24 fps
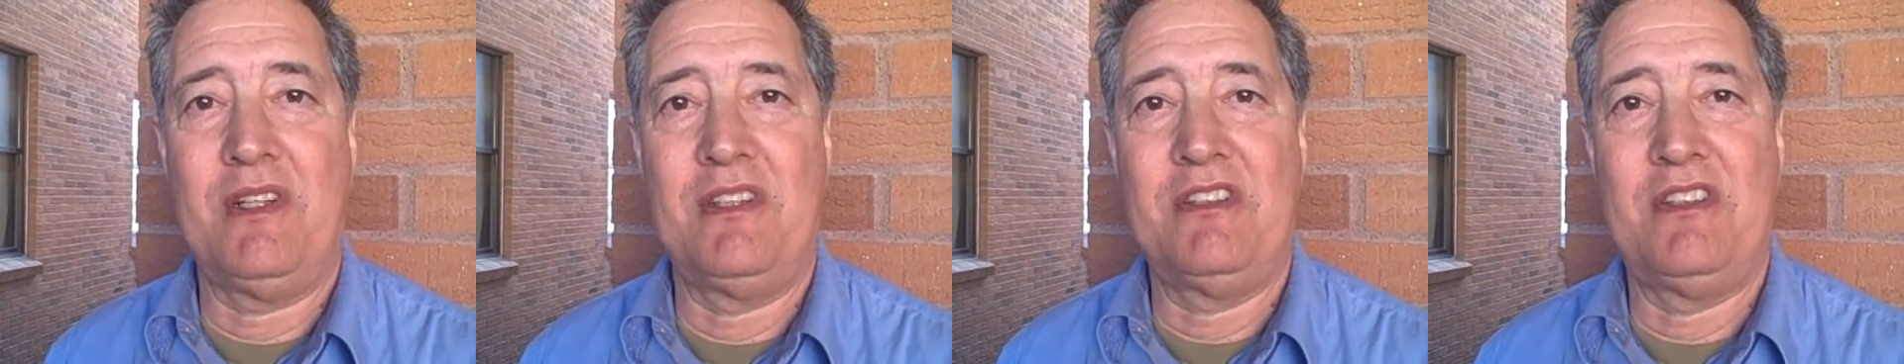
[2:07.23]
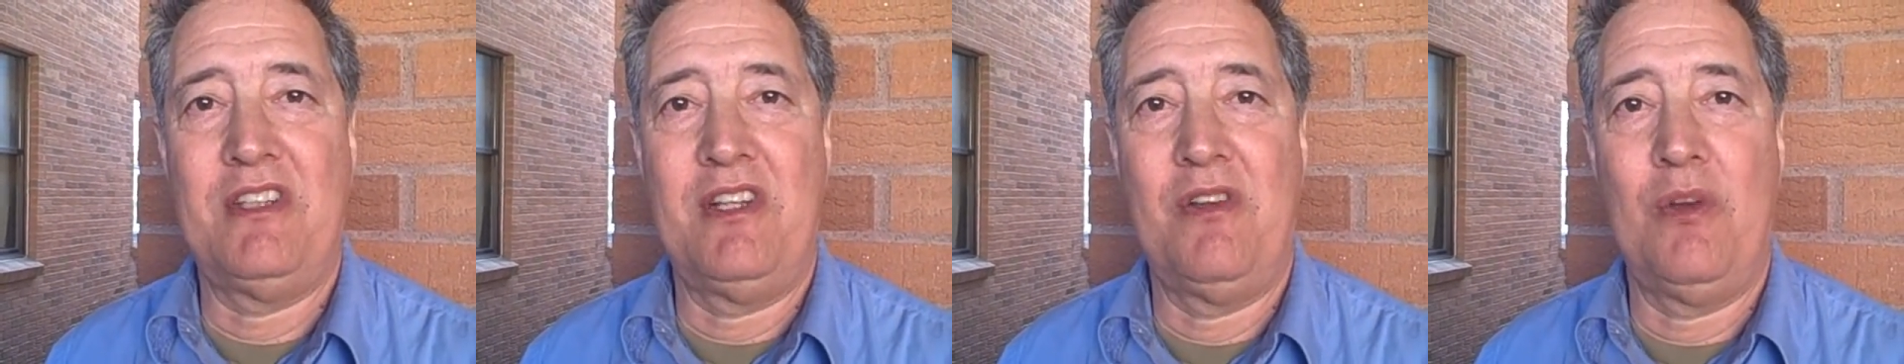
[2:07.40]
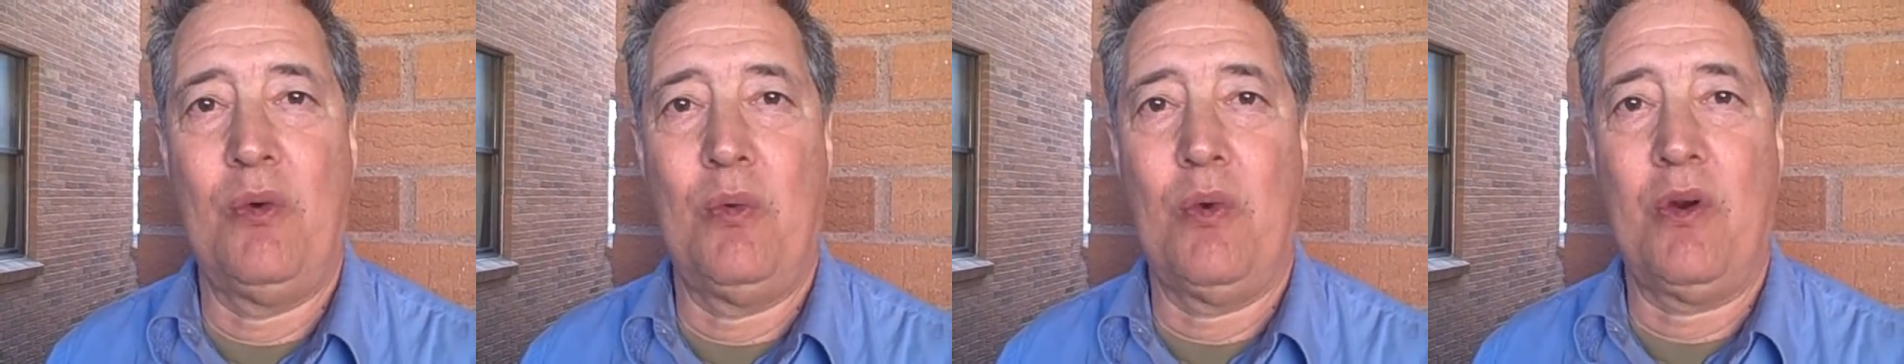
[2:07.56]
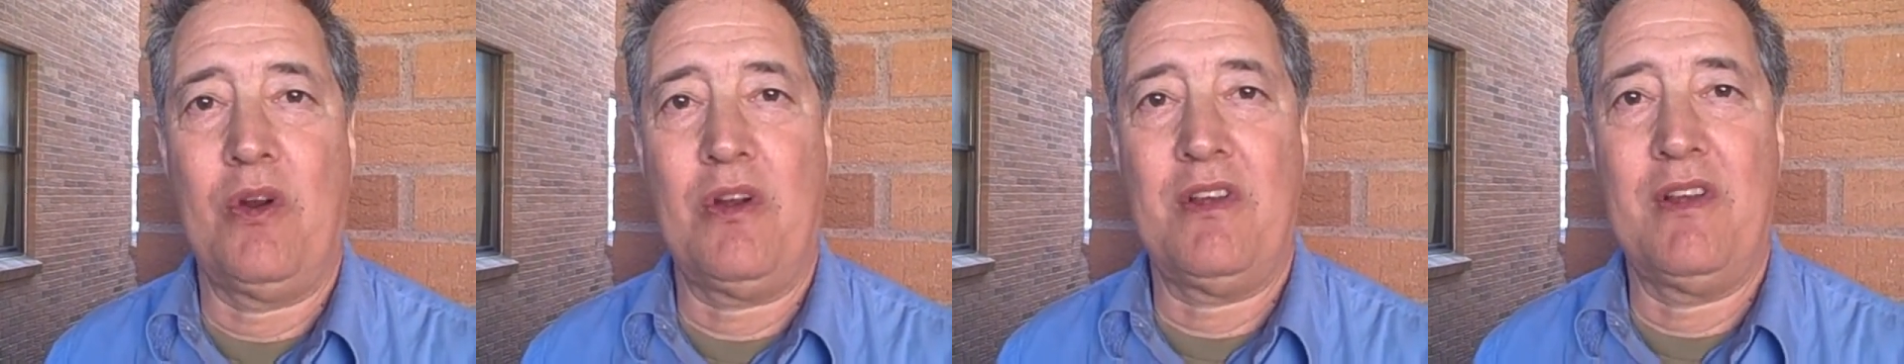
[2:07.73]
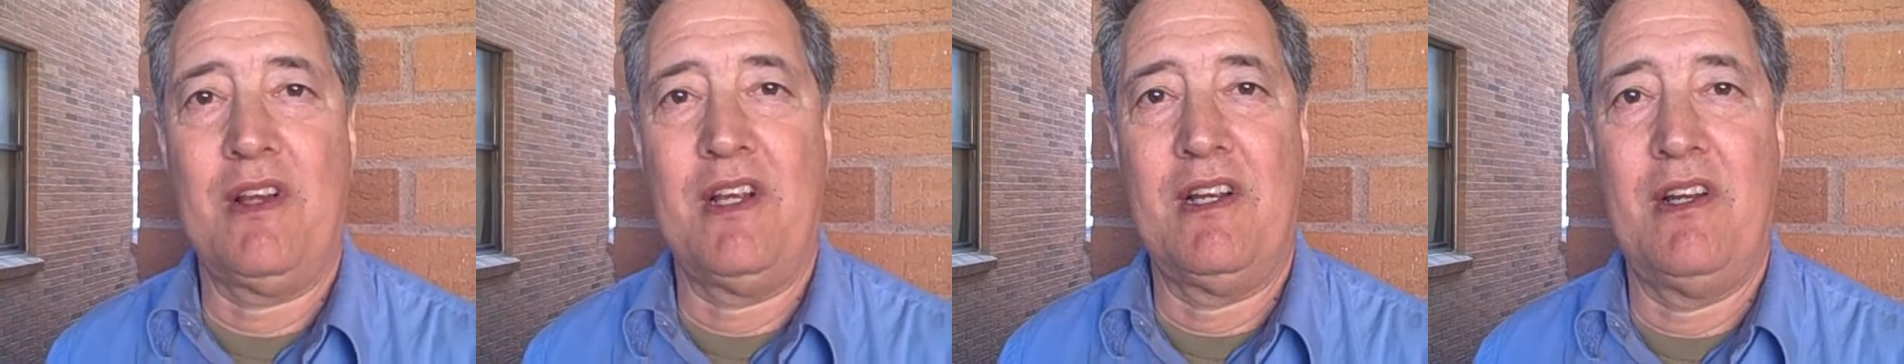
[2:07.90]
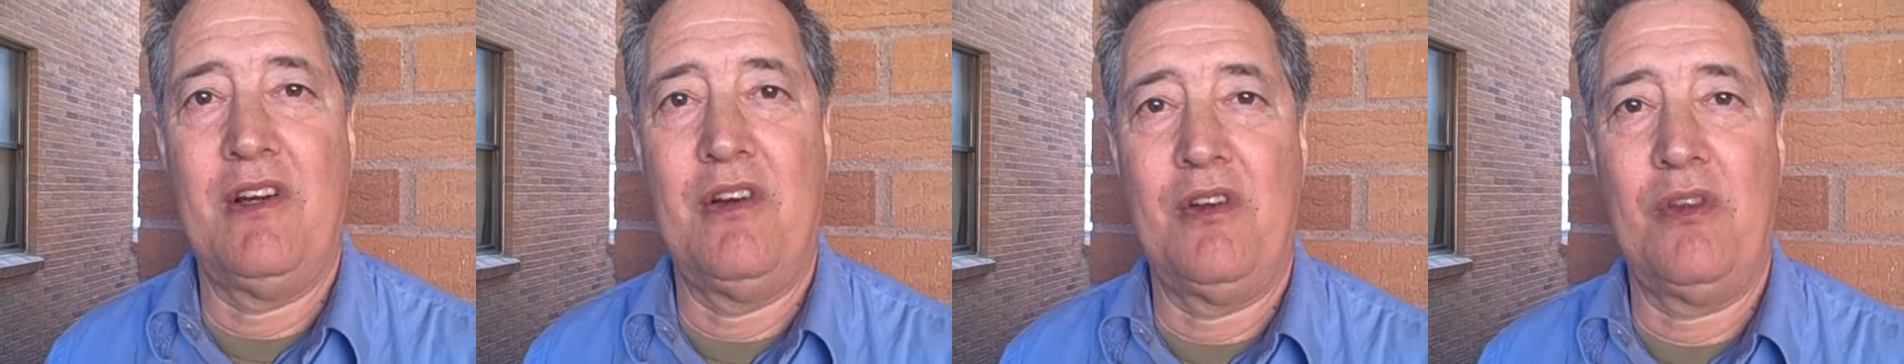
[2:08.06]
I see the work
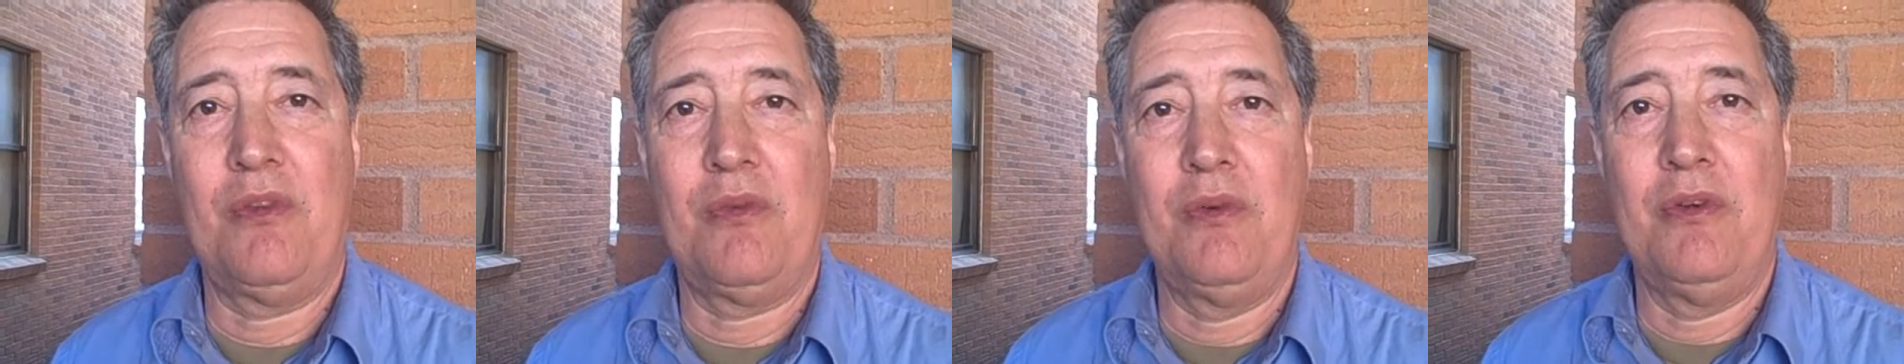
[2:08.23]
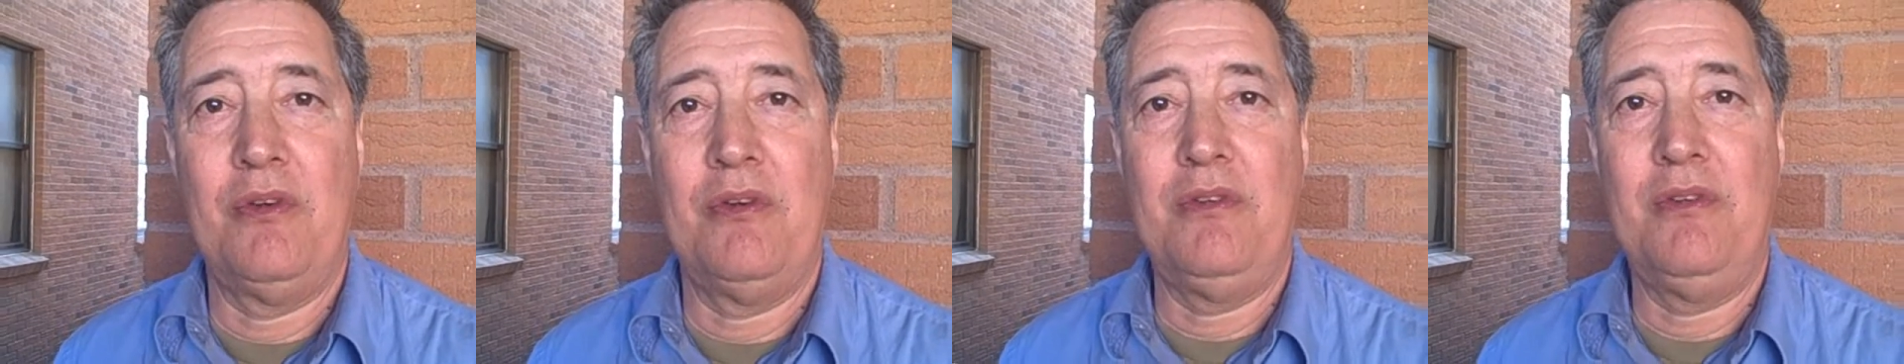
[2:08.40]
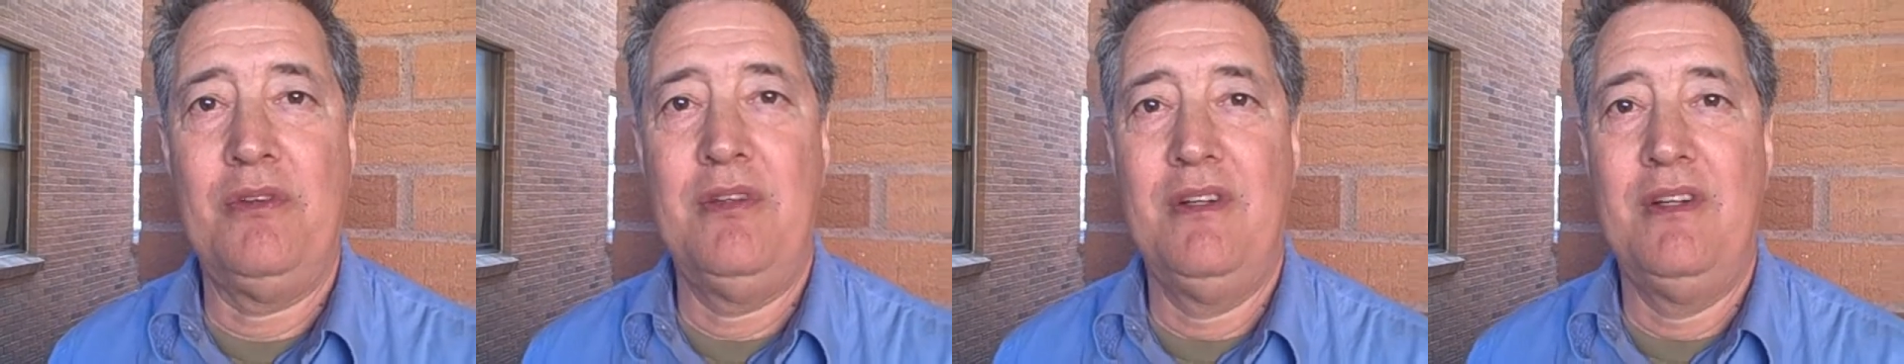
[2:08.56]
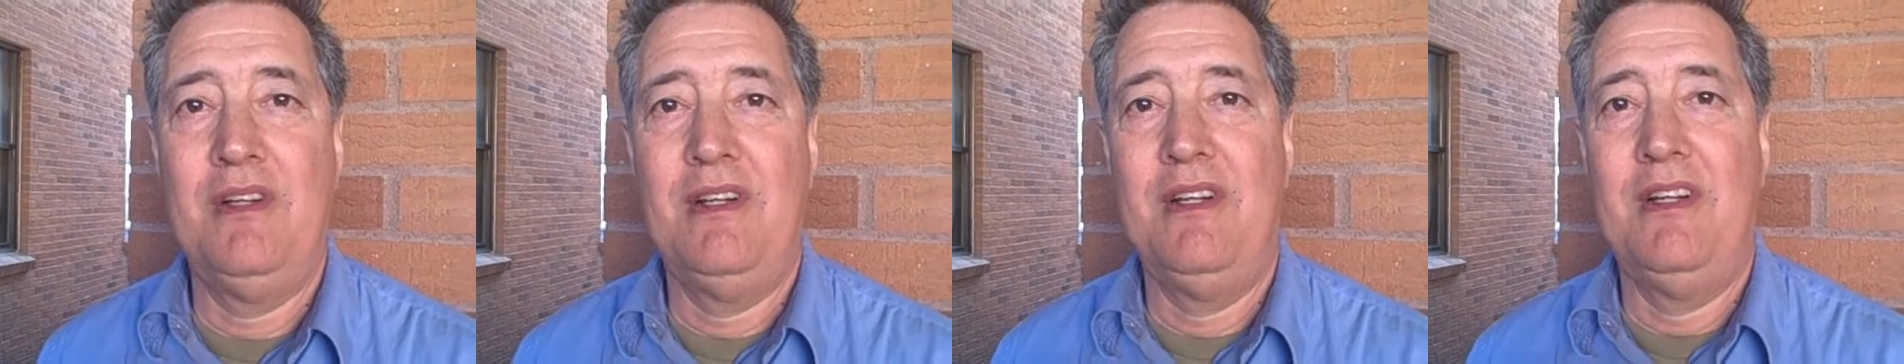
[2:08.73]
they go through,